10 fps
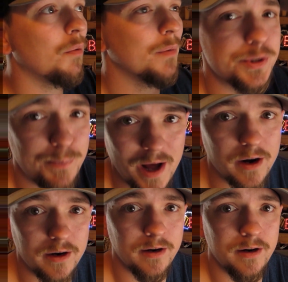much
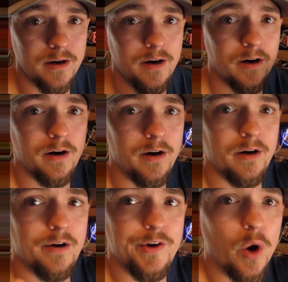better
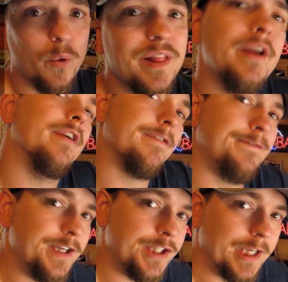knowing that you're
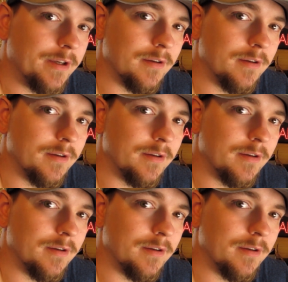fishing.